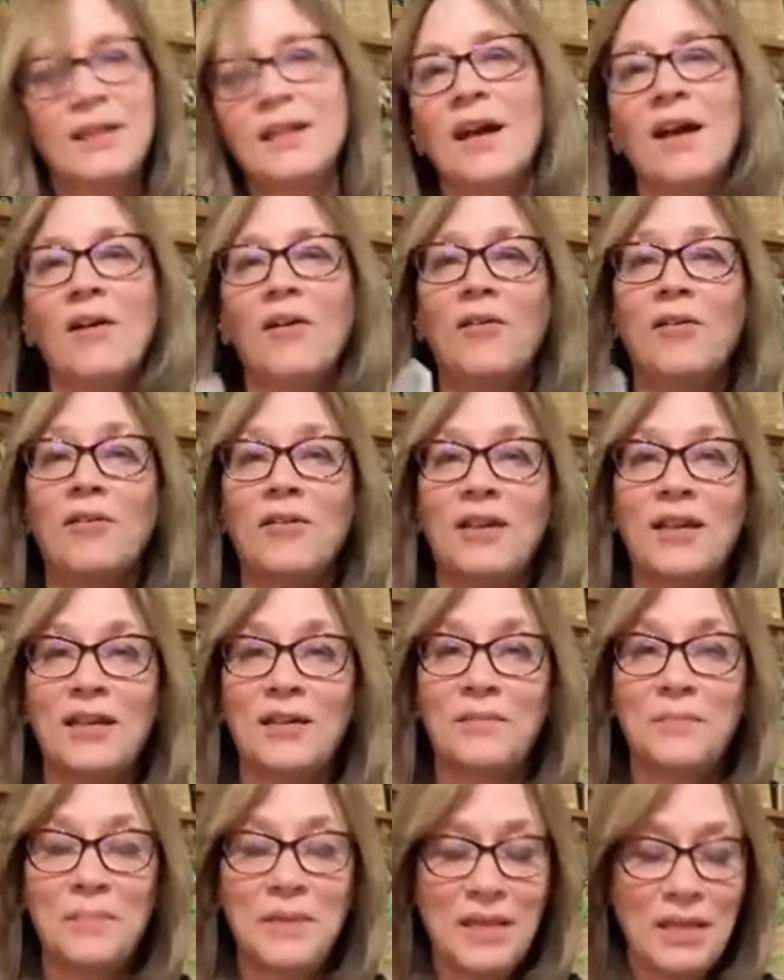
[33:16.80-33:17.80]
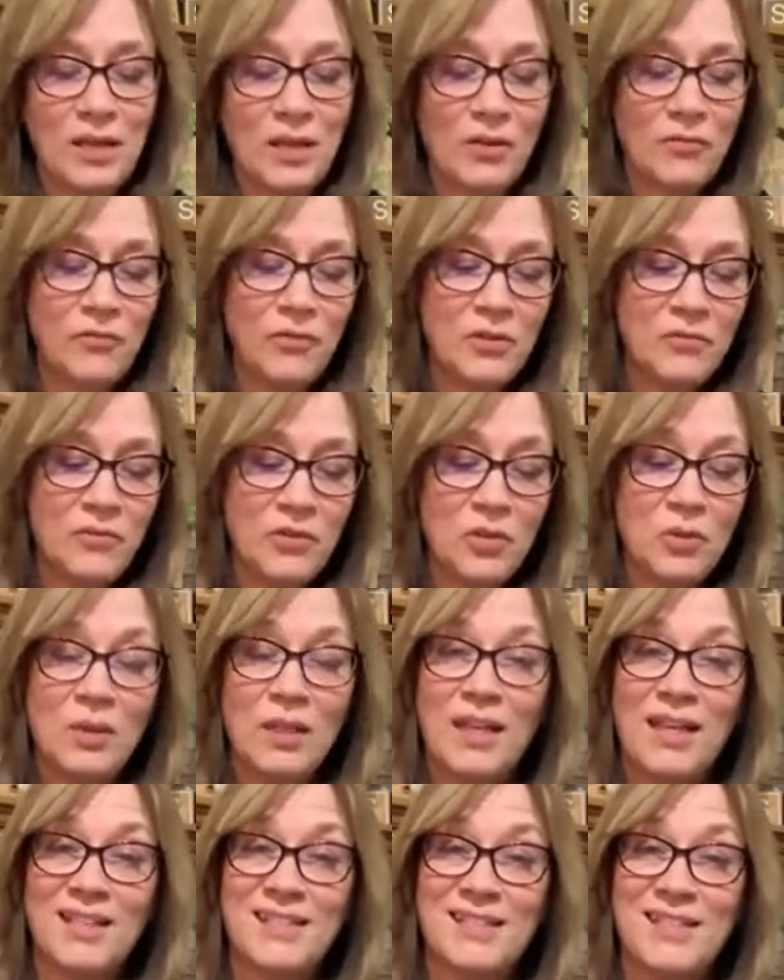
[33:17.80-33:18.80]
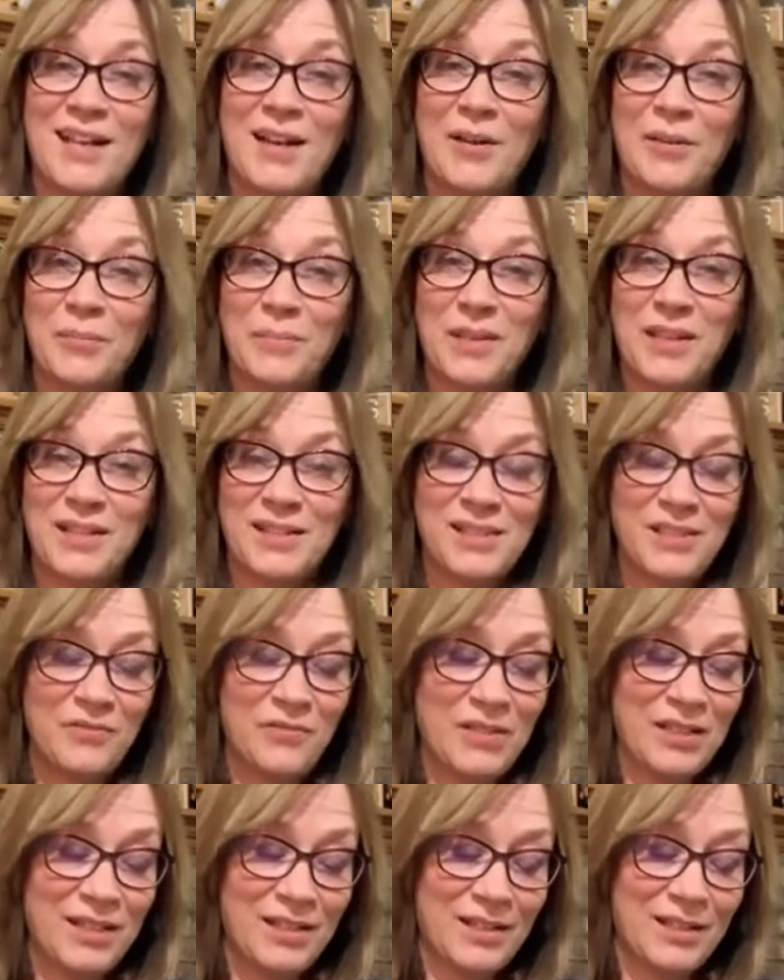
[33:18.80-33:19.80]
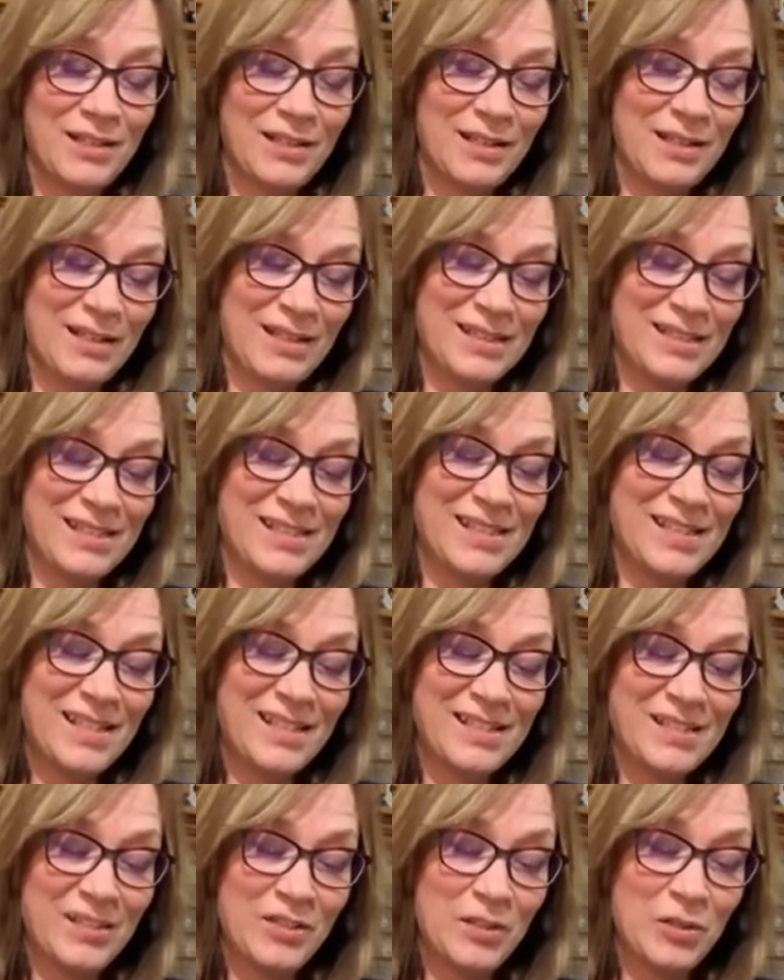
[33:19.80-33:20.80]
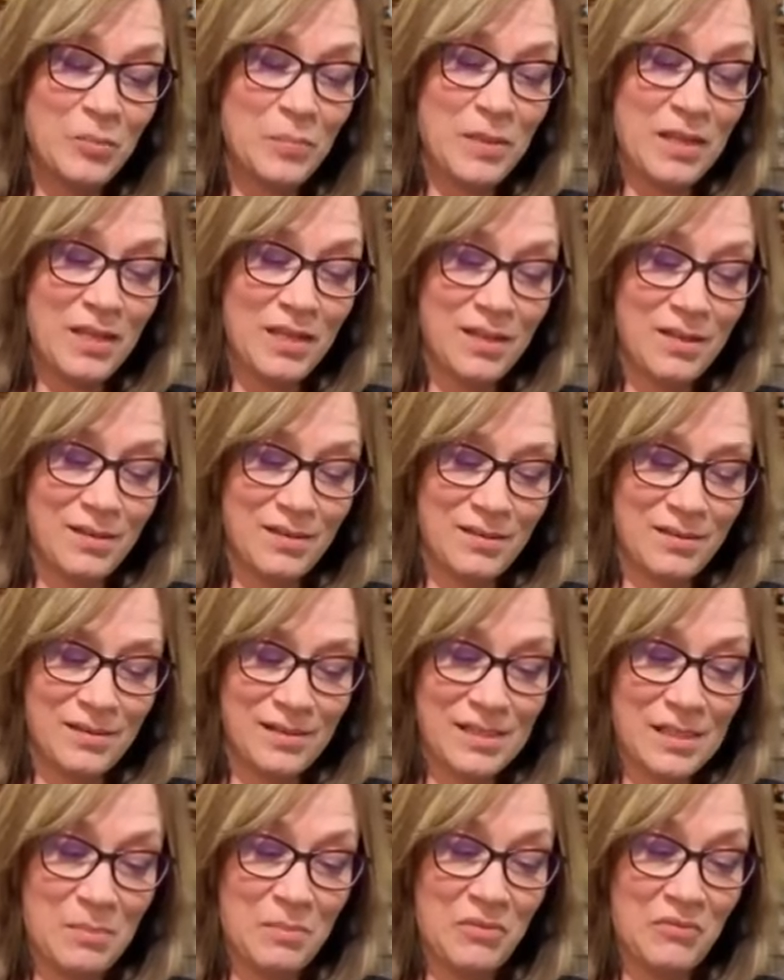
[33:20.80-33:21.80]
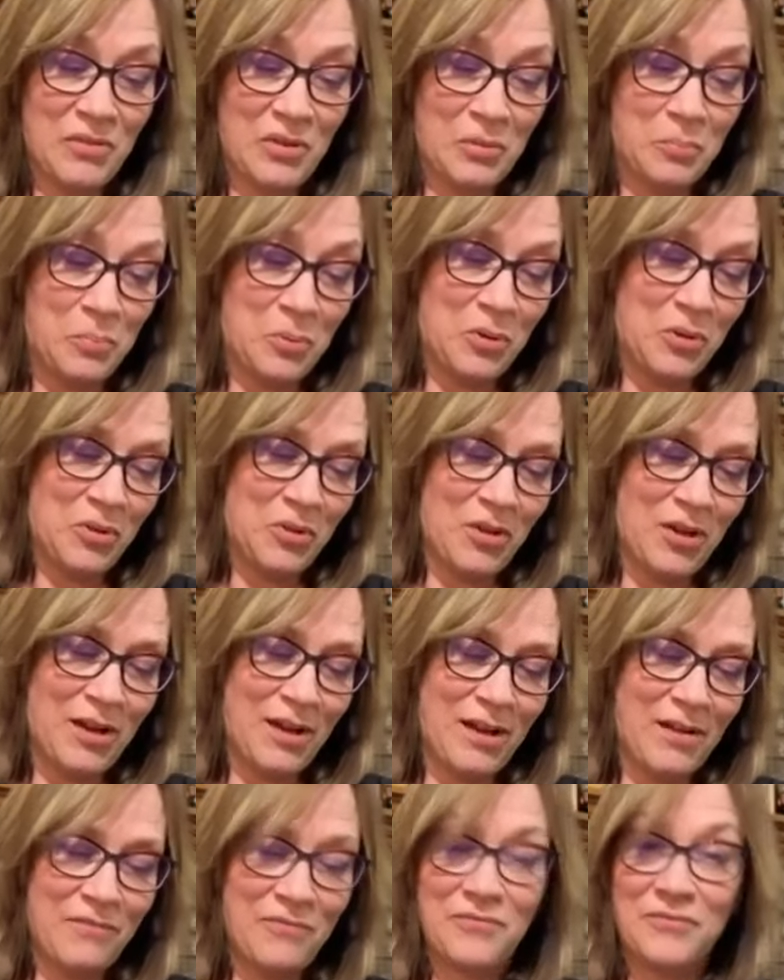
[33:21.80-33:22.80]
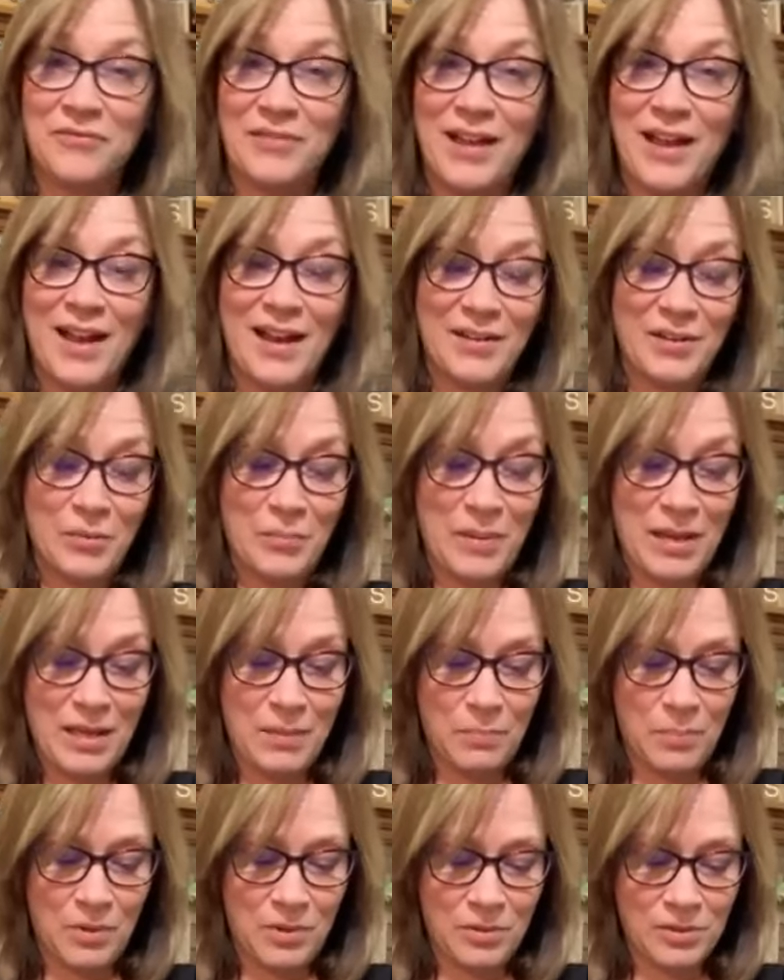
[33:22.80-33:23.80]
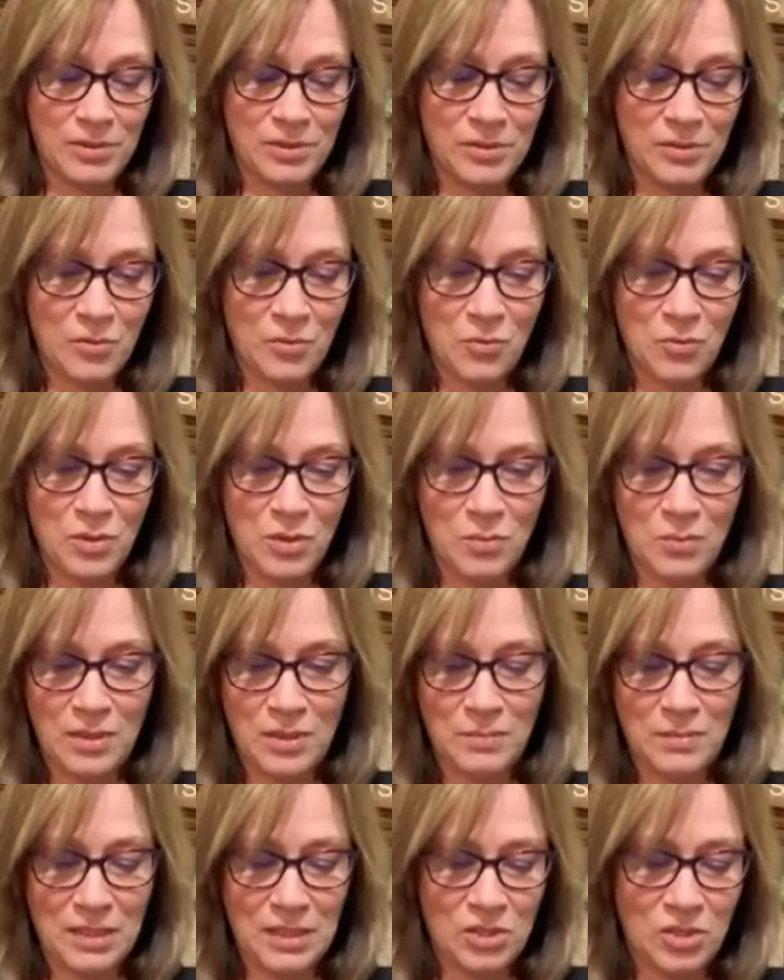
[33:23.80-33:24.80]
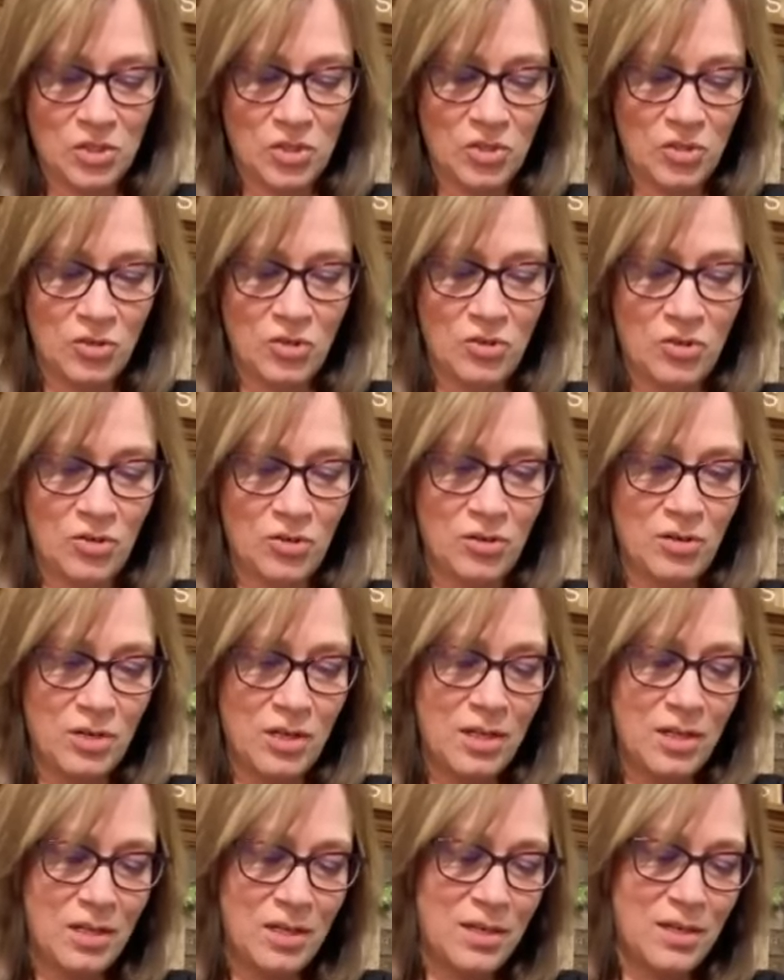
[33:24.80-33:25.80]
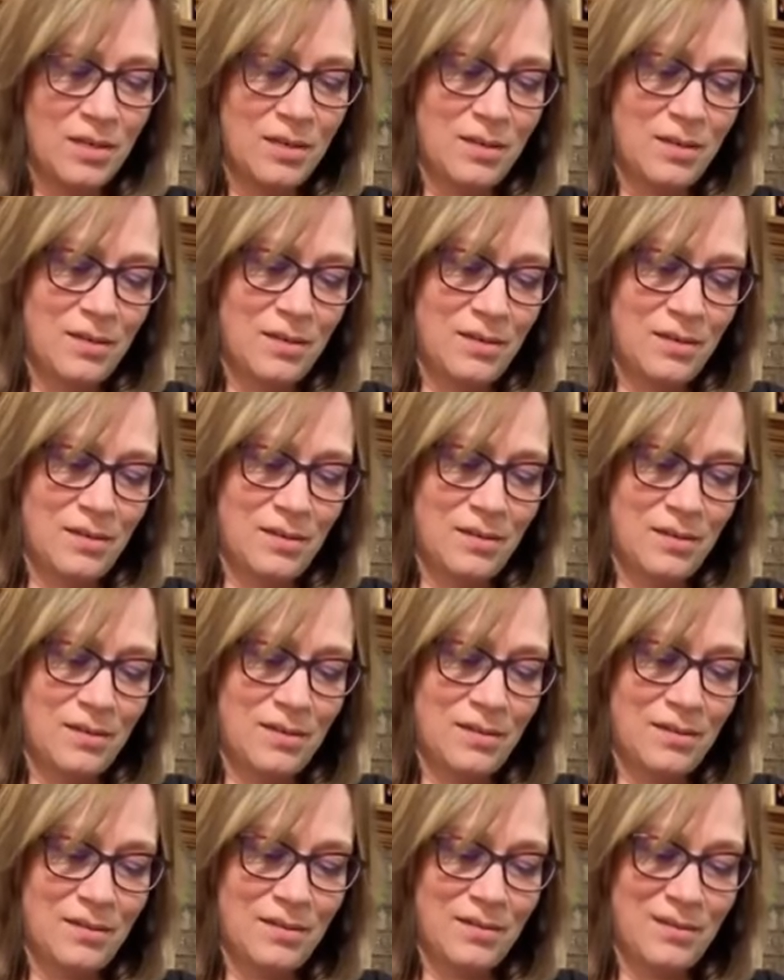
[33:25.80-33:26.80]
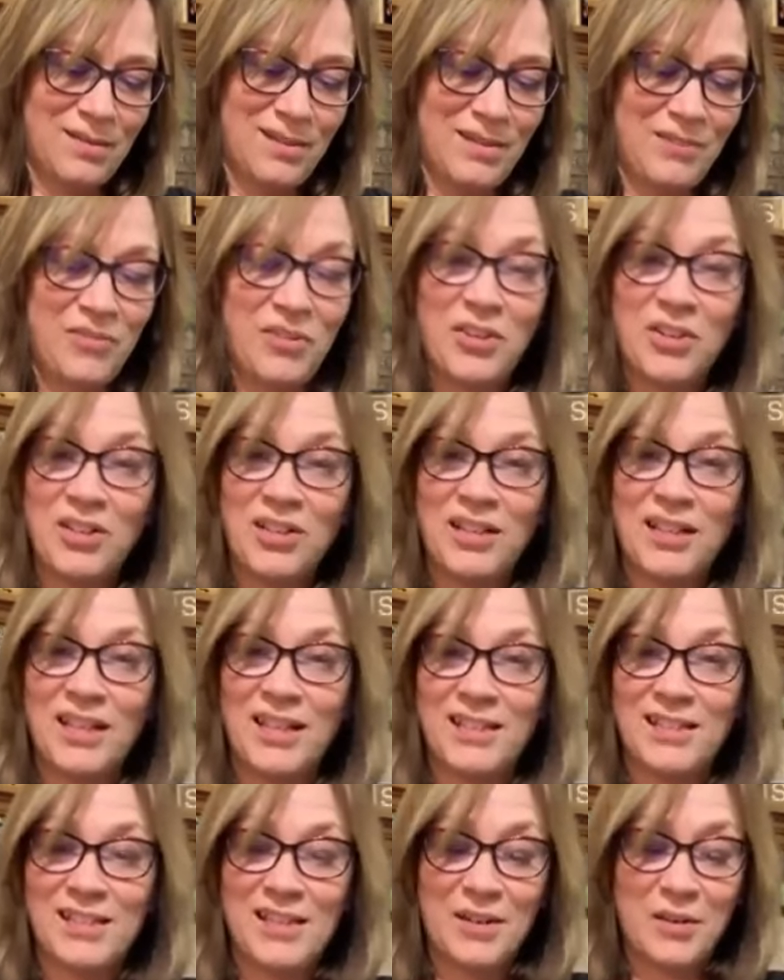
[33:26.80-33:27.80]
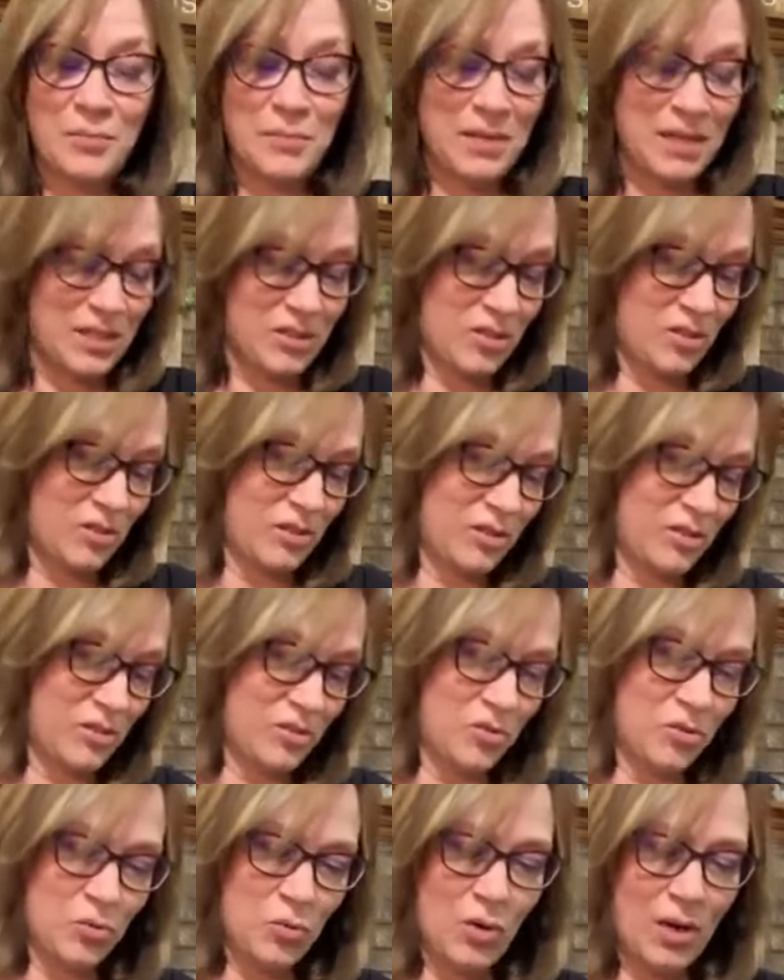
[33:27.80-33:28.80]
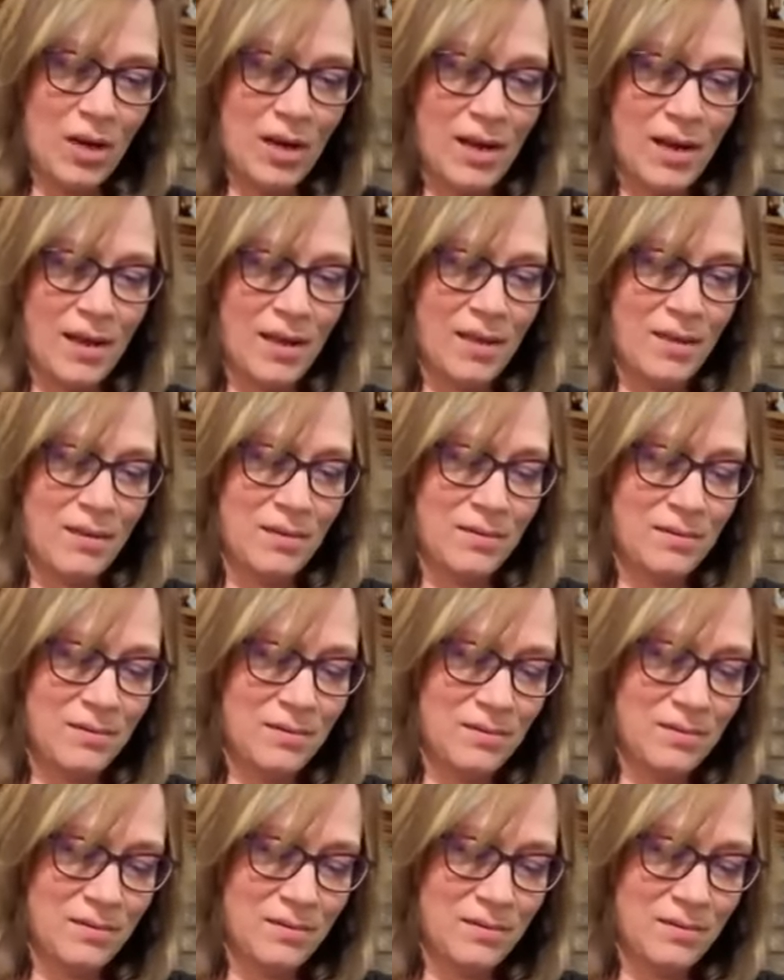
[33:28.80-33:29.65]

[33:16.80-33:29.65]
Now, be careful if you lay it down because if it, sticks a little bit, some of it will pull off on your paper. So you wanna make sure, if you're gonna lay it down, make sure it's dry.